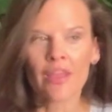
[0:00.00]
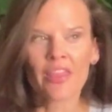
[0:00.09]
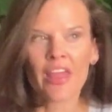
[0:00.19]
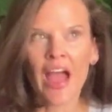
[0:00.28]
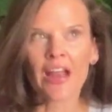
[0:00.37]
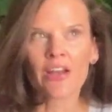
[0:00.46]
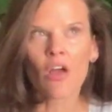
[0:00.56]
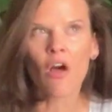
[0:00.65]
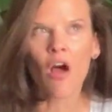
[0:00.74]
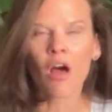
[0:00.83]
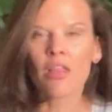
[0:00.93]
that
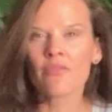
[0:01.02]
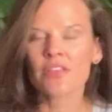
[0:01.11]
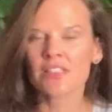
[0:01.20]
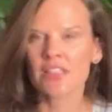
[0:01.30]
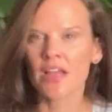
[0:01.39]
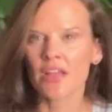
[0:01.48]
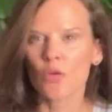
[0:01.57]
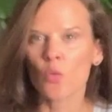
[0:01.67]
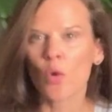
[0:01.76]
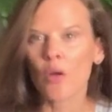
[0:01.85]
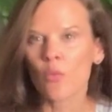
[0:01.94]
all of a
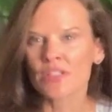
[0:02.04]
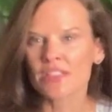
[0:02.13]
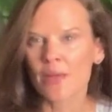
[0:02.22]
sudden what was